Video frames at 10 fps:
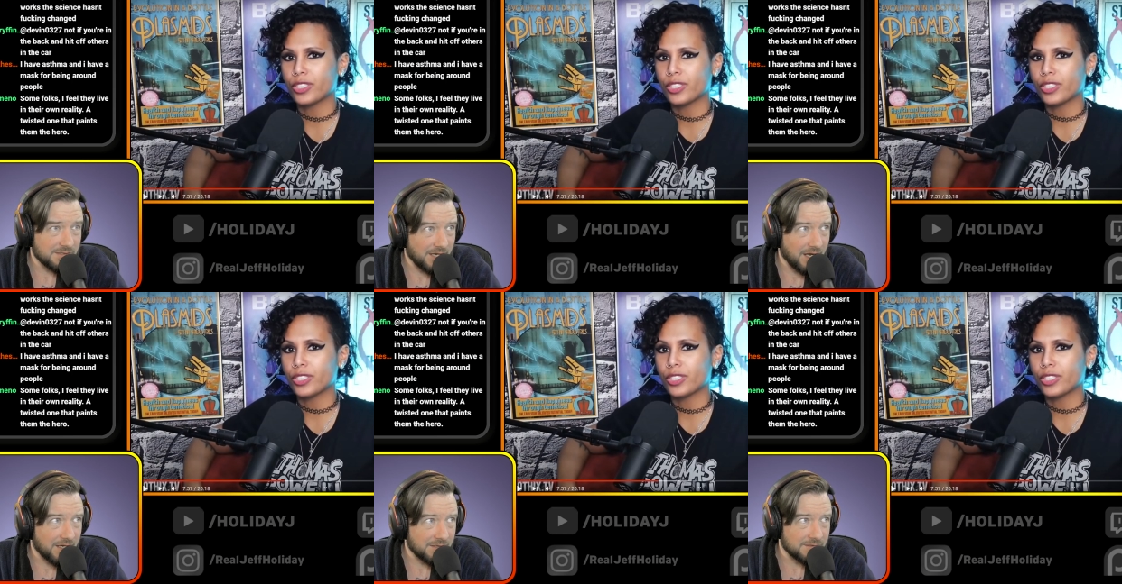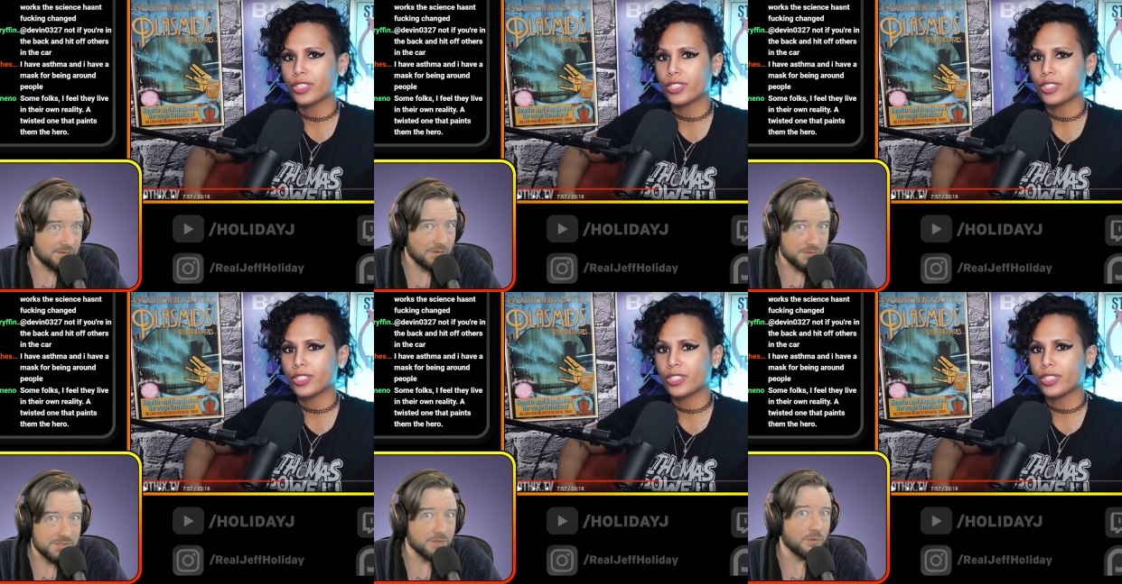Speaker 1: And
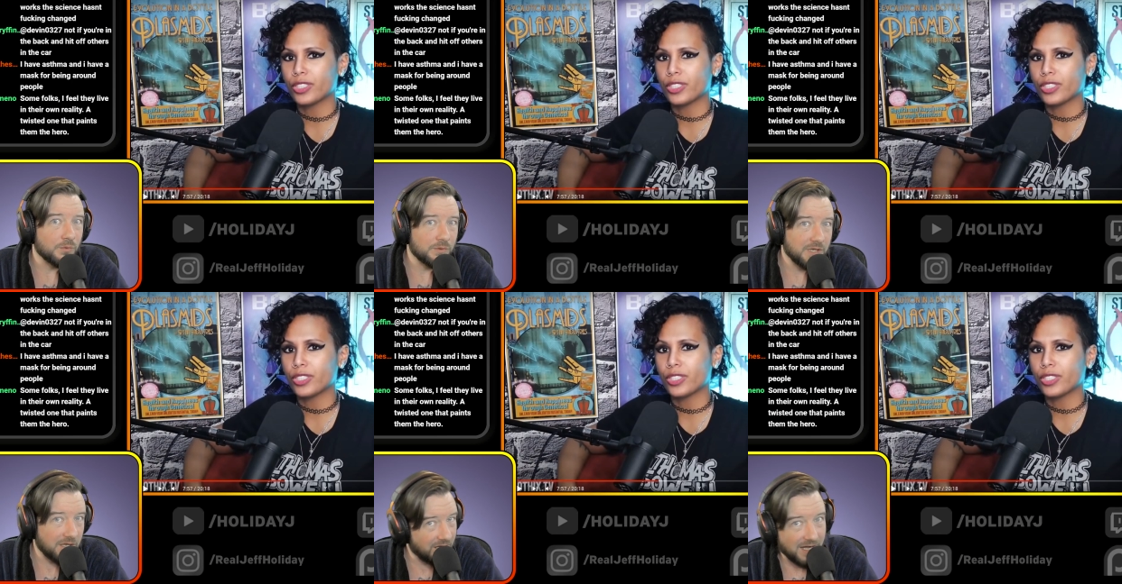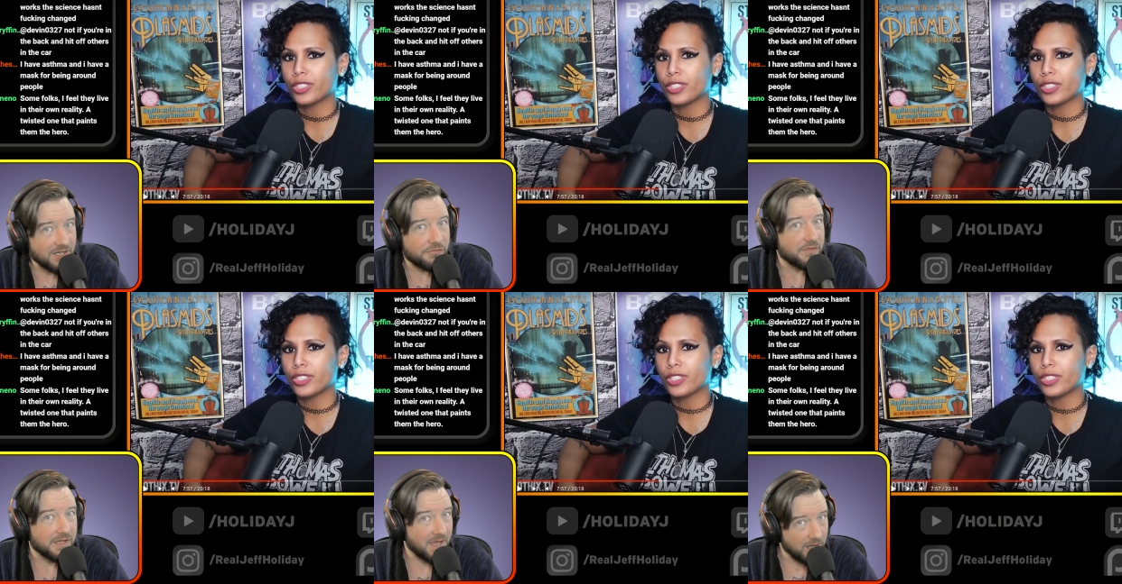also,
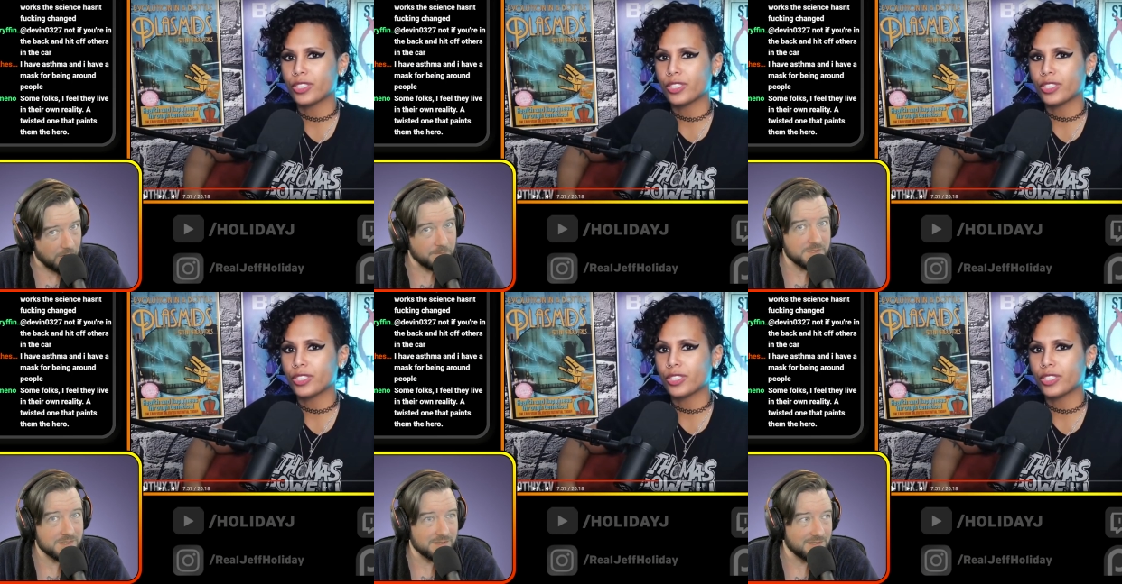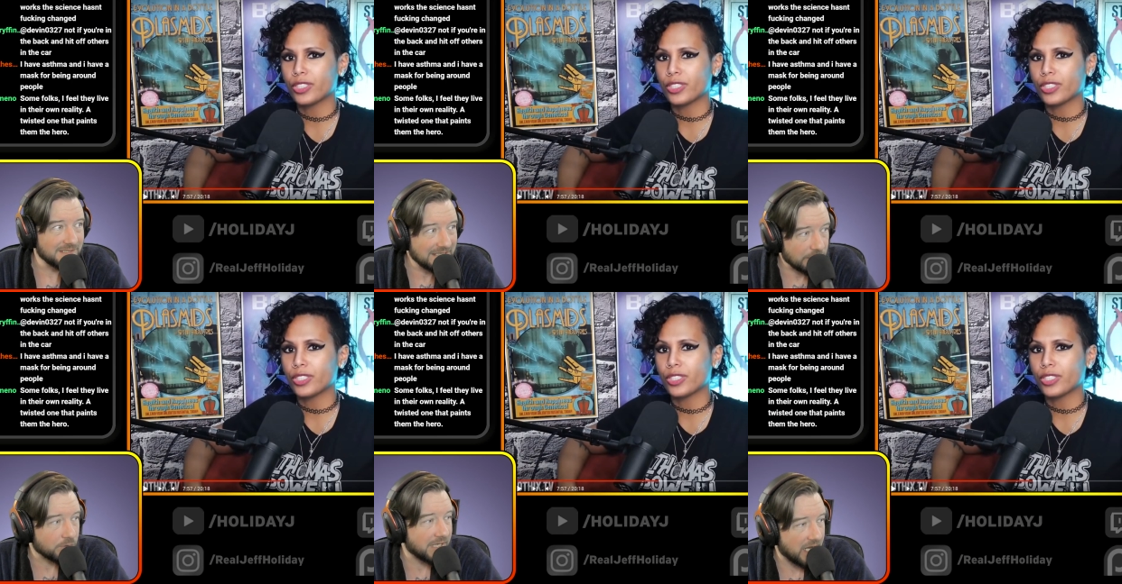anything helps.
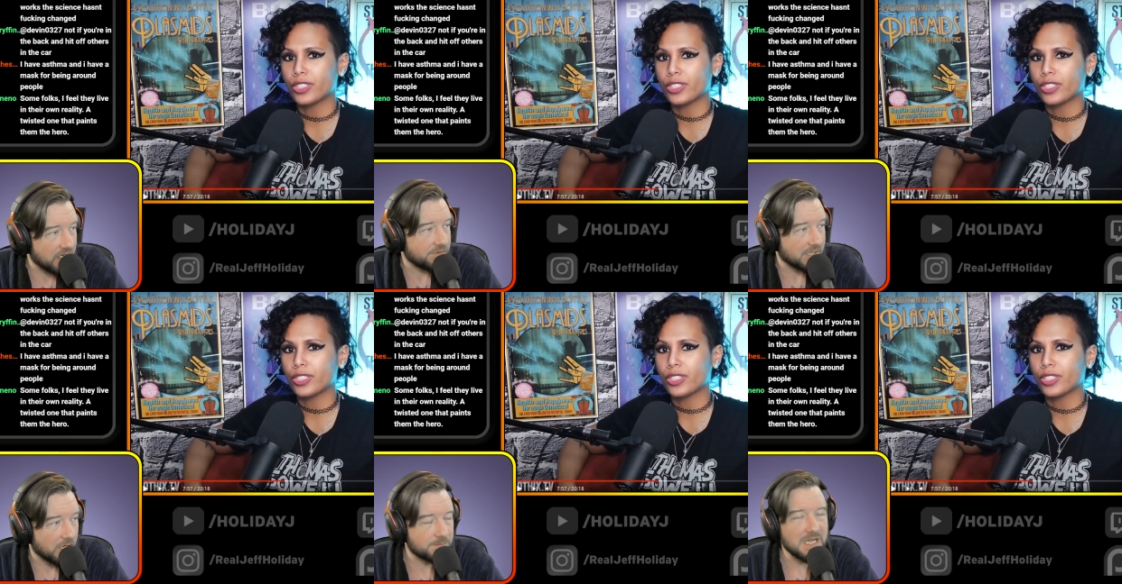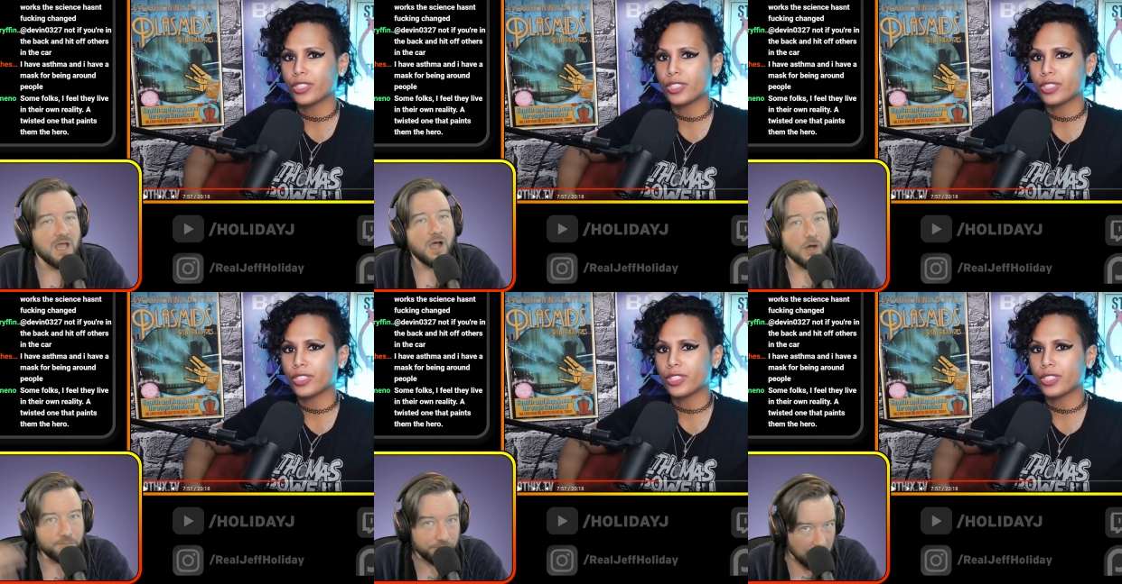Literally anything helps.
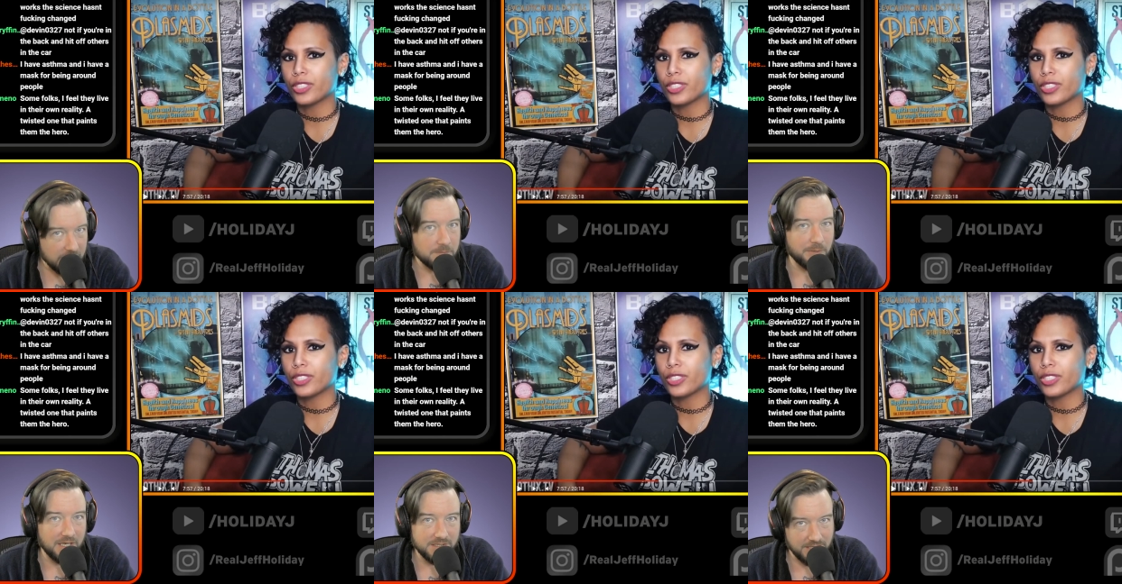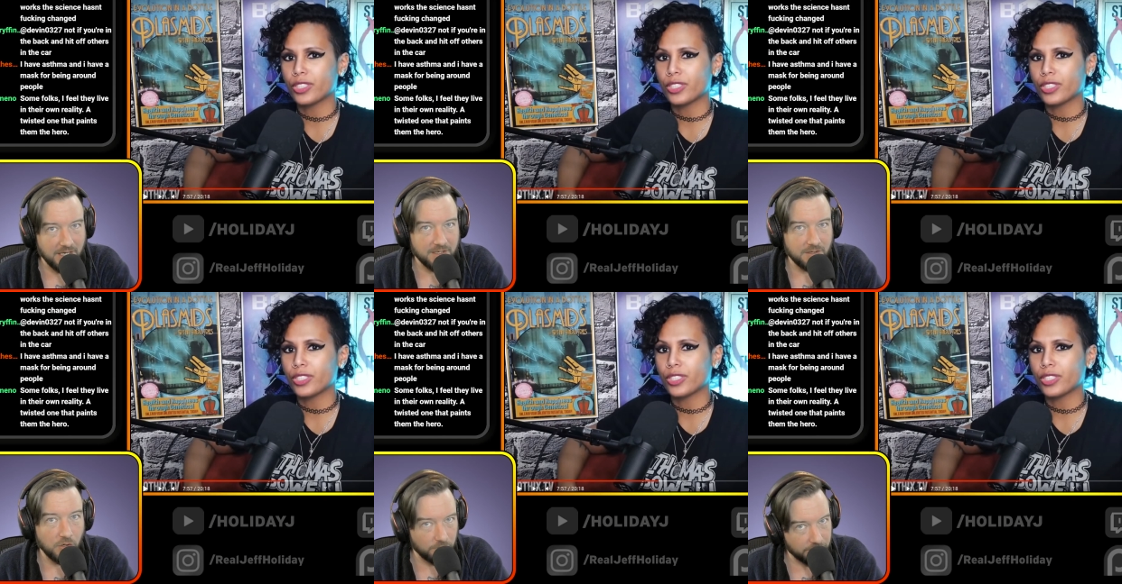A fucking bandana
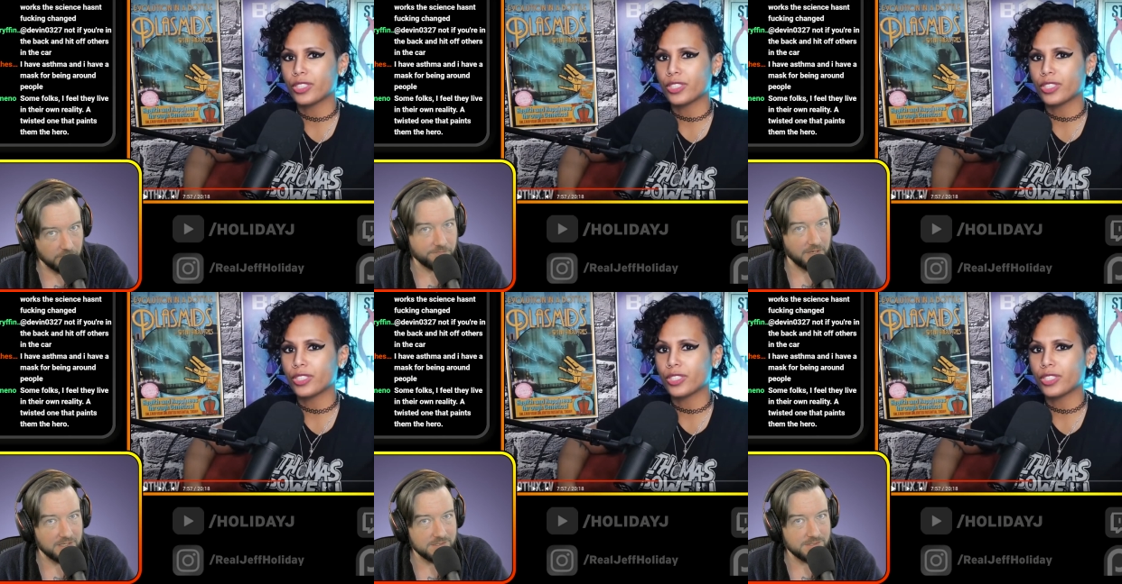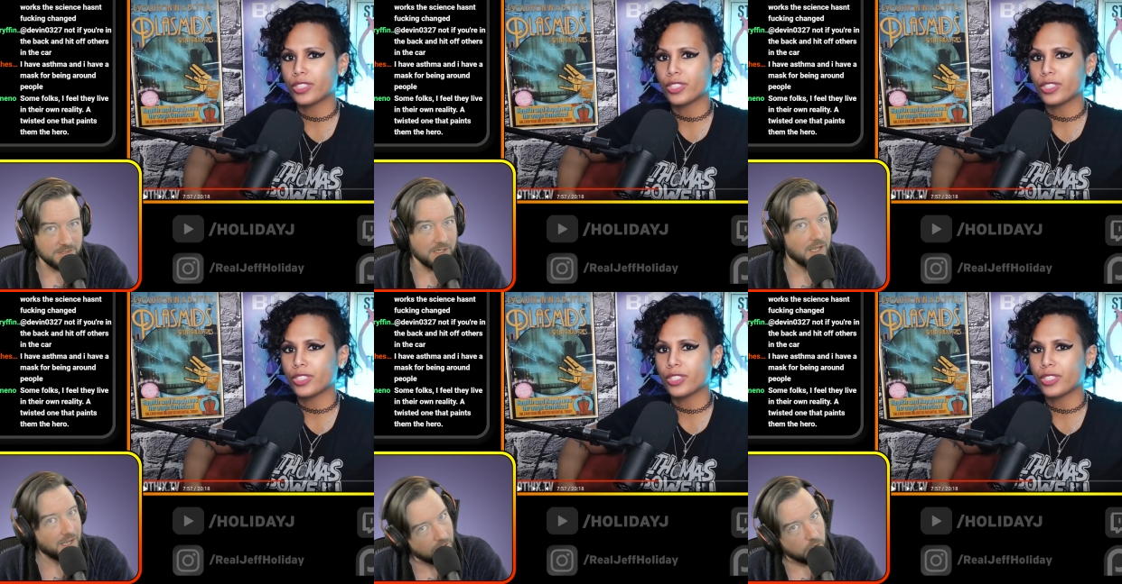over your face
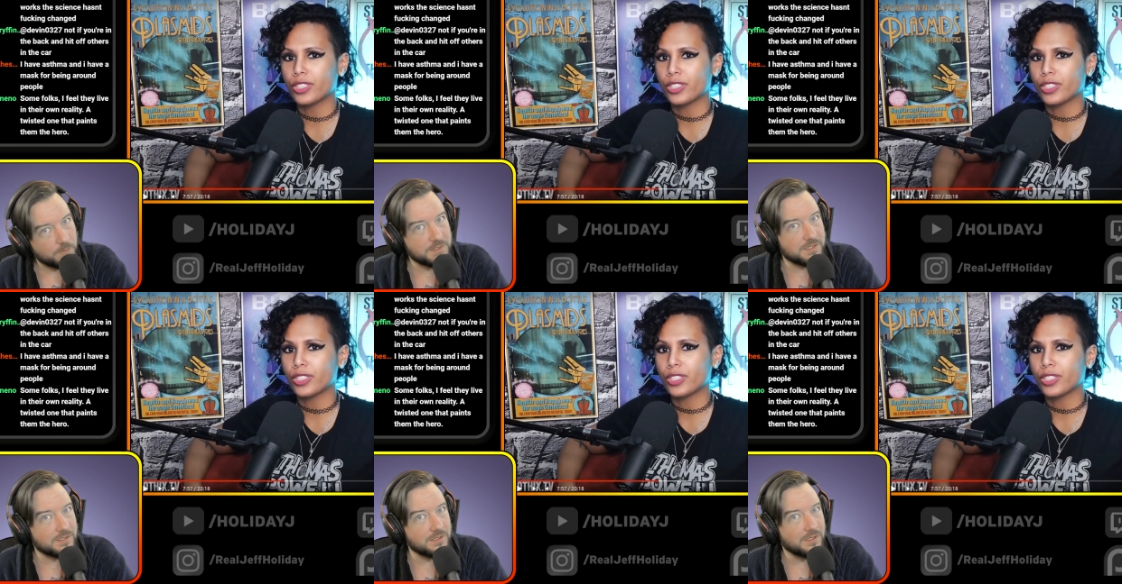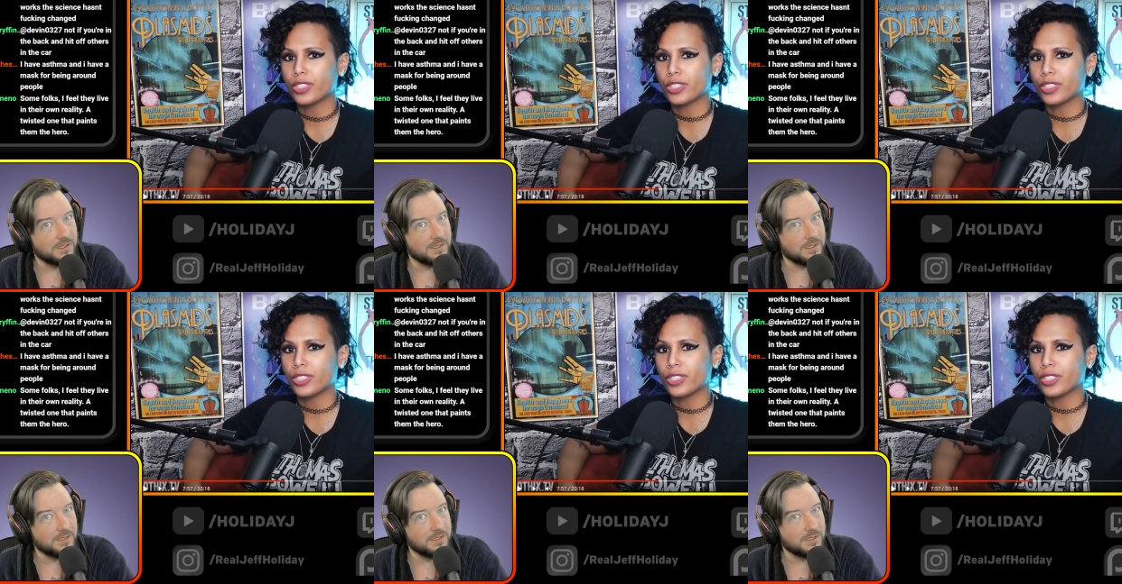helps.